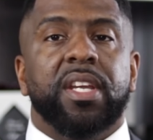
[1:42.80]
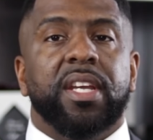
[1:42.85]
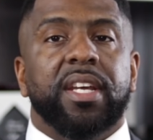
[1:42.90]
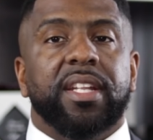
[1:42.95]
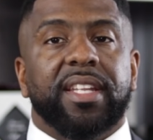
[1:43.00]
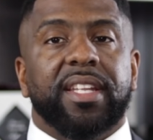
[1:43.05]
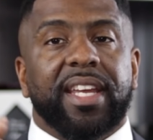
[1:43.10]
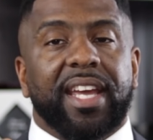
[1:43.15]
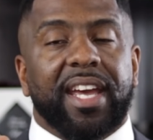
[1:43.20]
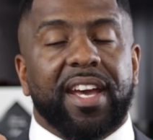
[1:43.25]

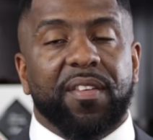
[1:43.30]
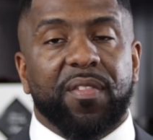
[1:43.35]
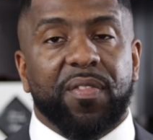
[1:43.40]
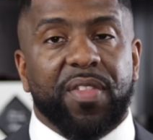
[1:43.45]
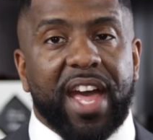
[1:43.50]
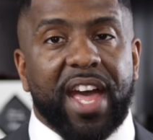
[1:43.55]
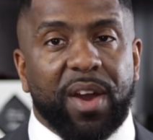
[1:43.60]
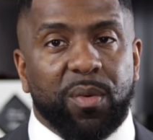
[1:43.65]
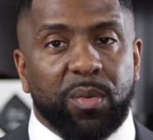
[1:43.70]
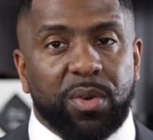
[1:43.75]
They have
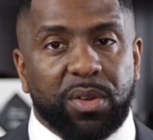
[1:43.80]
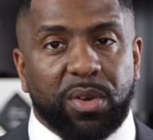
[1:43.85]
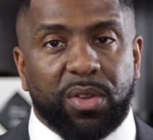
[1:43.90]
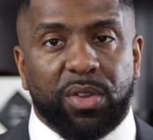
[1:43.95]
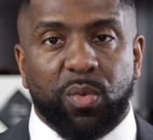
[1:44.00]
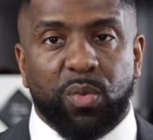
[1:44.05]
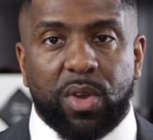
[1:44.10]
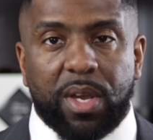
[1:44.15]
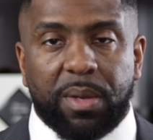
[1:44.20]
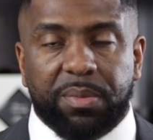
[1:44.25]
that one on the
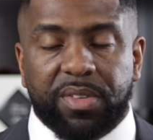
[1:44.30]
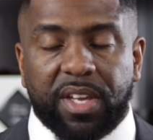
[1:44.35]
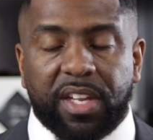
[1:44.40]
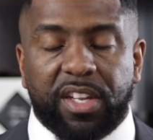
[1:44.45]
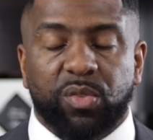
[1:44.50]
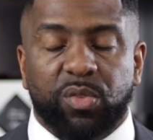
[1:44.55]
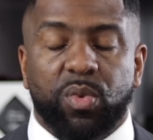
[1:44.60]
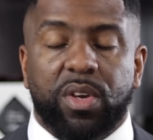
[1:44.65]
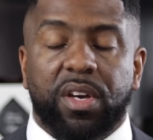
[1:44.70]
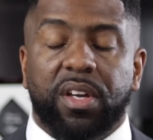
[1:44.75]
website as
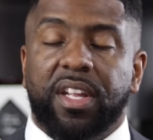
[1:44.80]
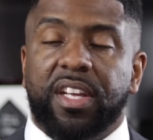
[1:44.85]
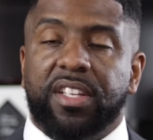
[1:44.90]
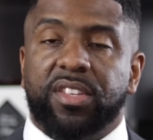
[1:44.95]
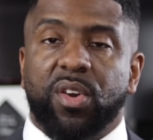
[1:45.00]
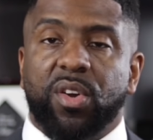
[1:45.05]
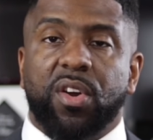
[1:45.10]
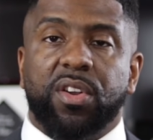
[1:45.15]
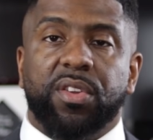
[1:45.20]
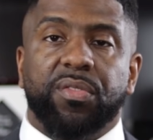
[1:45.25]
well. That's
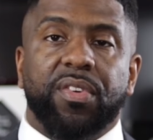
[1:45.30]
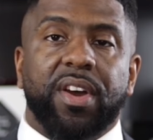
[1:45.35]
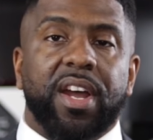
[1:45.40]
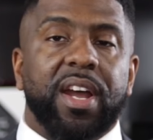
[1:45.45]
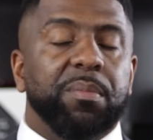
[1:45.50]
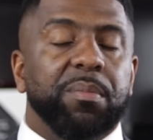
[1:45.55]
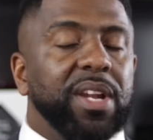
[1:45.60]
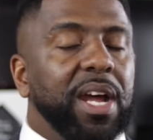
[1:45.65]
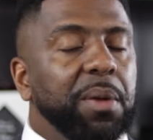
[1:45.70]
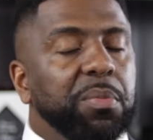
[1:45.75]
hard to find.
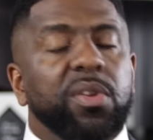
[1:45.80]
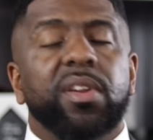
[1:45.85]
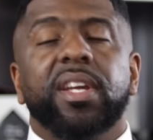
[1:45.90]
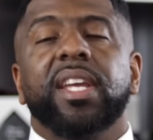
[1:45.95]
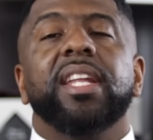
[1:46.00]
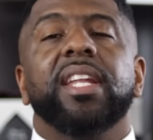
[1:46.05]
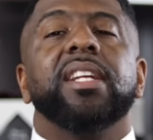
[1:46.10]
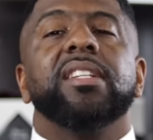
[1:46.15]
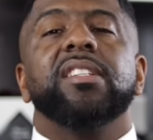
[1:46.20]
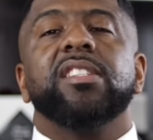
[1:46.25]
But I want to
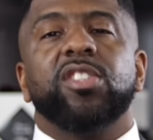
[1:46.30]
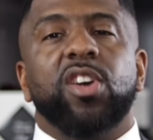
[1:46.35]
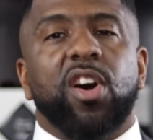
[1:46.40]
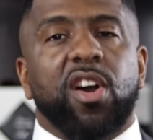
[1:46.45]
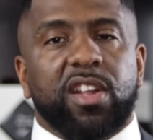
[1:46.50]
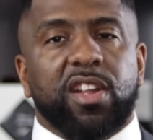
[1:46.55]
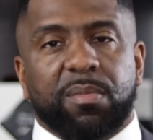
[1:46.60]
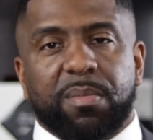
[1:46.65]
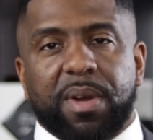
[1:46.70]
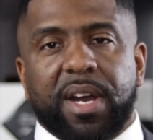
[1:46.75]
get into
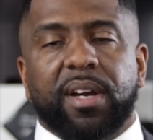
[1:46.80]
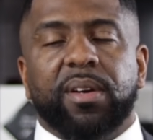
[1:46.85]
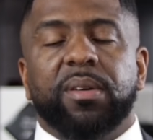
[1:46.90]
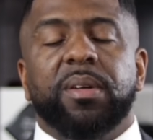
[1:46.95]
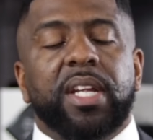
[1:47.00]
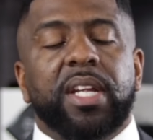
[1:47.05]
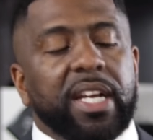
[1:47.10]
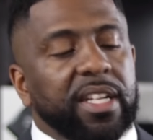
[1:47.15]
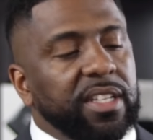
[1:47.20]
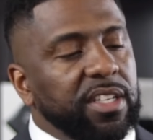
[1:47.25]
talking about
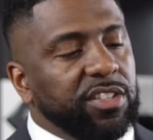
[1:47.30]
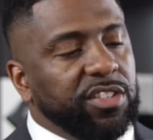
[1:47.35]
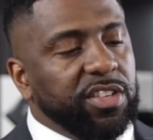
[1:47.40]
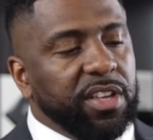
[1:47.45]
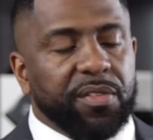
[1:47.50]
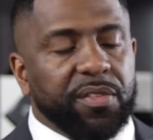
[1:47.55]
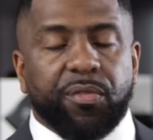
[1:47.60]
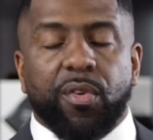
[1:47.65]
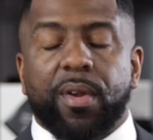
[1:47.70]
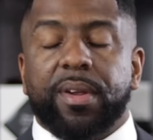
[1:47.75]
the
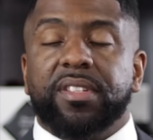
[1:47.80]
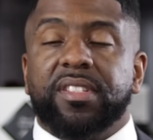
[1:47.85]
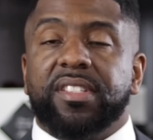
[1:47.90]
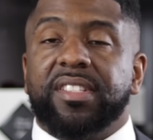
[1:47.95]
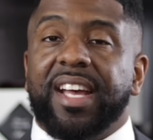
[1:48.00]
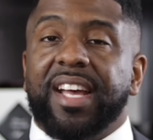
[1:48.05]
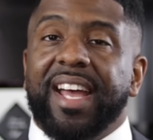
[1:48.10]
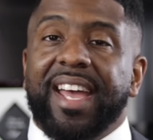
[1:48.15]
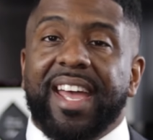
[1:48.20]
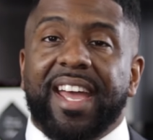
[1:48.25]
10 fragrances
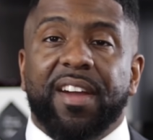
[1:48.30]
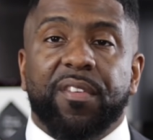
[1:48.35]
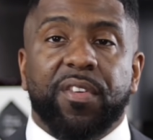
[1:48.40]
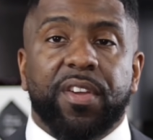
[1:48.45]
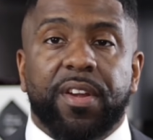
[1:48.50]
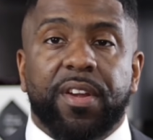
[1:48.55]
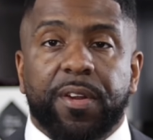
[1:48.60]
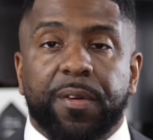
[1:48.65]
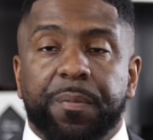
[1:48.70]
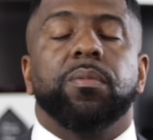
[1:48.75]
I have
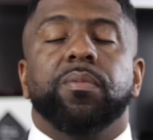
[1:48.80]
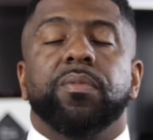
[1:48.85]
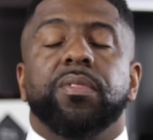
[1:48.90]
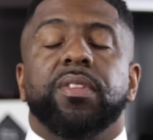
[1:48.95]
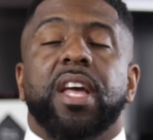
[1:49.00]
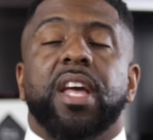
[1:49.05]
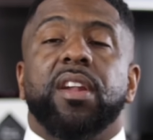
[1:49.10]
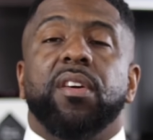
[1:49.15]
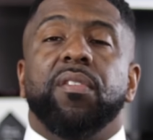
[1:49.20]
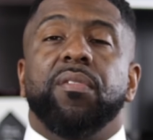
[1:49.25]
here
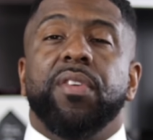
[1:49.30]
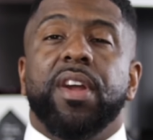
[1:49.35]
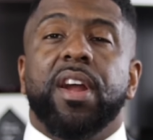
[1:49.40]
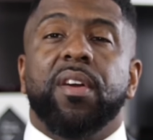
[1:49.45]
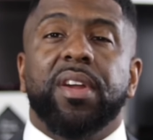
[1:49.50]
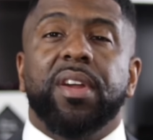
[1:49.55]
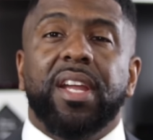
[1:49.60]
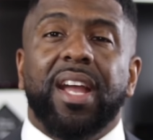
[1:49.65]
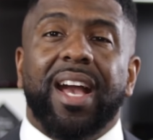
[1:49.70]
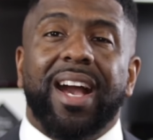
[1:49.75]
that are
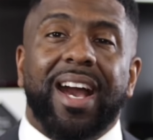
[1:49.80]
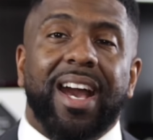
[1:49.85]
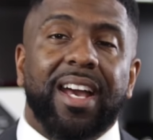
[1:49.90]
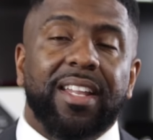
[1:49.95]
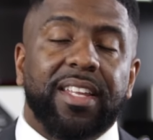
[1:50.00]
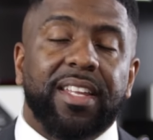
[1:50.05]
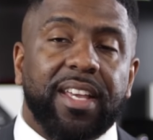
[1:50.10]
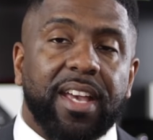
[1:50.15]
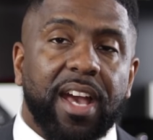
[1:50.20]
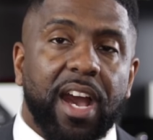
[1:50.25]
very
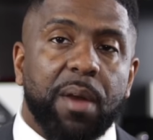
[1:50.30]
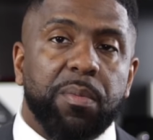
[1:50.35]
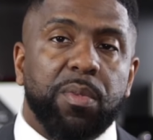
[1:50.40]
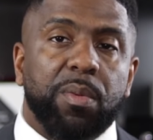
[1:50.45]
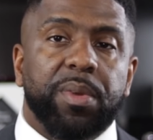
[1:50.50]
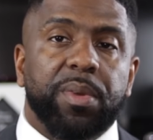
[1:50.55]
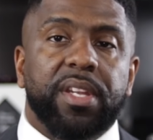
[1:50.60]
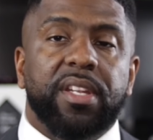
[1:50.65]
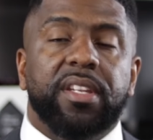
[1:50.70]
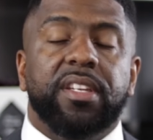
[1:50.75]
highly
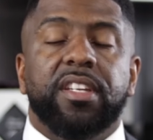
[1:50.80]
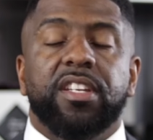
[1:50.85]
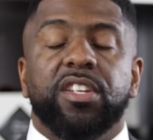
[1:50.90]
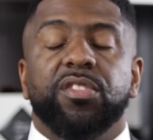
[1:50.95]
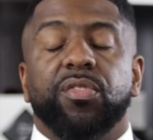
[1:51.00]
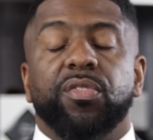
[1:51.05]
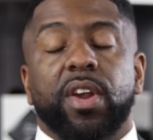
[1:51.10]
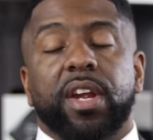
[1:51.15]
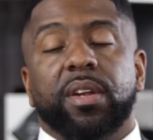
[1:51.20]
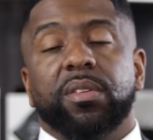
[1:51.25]
complimented niche
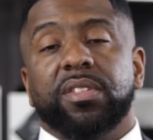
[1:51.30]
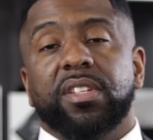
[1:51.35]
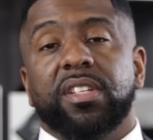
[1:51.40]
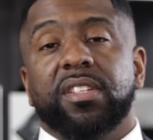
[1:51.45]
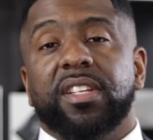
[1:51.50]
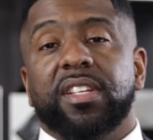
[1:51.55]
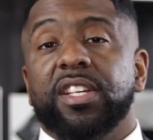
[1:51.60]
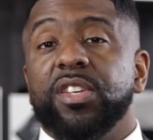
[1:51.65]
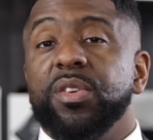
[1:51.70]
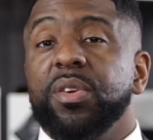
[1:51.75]
fragrances,
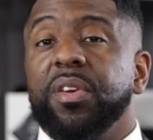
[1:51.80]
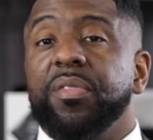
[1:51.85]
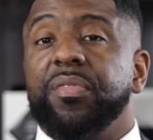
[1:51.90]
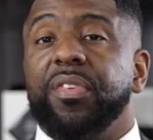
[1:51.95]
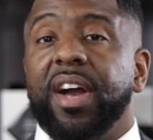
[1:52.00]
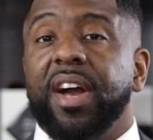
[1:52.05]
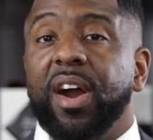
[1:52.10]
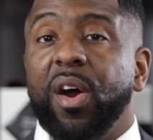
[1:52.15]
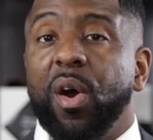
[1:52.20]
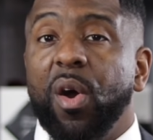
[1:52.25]
and you can
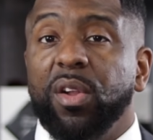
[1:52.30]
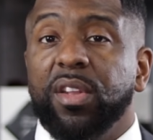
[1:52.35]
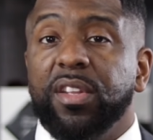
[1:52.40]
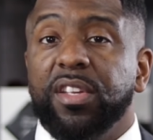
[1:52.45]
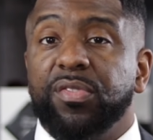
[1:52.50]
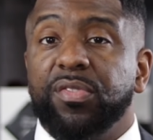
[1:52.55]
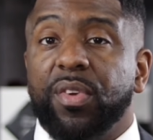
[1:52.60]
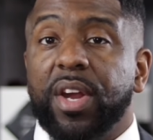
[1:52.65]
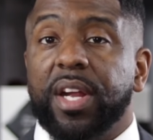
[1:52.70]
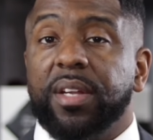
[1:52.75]
find all these
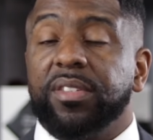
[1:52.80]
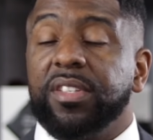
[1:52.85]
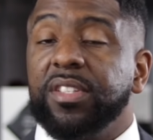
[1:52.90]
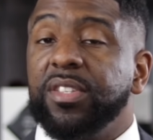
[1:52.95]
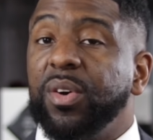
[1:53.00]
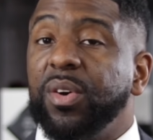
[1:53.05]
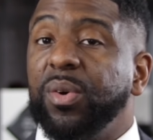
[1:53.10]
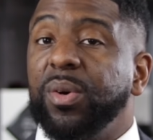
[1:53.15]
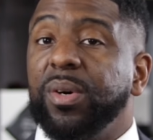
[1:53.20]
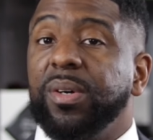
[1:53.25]
fragrances
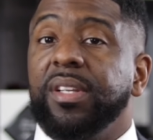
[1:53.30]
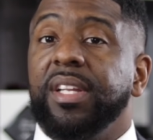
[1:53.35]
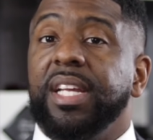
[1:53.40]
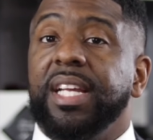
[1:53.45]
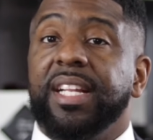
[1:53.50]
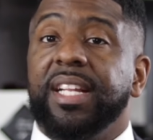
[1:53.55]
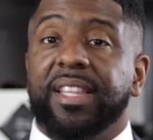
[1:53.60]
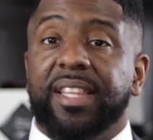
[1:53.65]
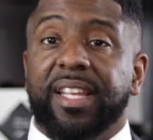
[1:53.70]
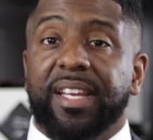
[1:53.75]
on
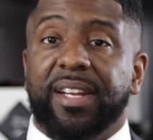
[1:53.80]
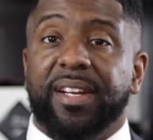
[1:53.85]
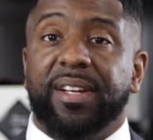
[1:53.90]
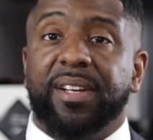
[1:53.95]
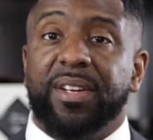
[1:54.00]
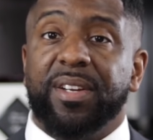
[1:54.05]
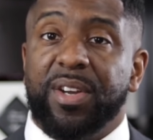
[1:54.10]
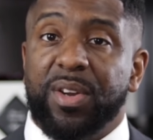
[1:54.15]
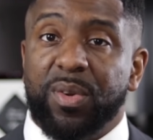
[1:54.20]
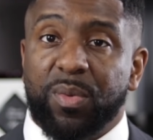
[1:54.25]
their
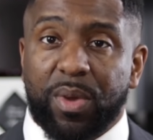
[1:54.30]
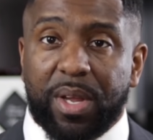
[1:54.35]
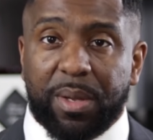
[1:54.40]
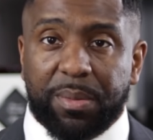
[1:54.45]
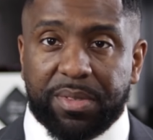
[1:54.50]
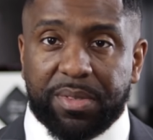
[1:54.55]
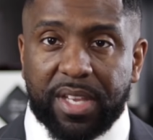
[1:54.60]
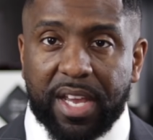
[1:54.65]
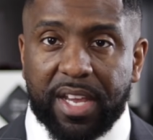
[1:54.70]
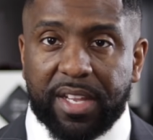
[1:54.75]

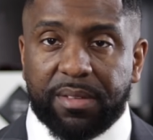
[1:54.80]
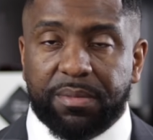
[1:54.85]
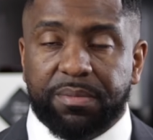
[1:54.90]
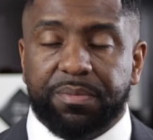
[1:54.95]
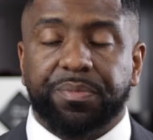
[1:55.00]
website.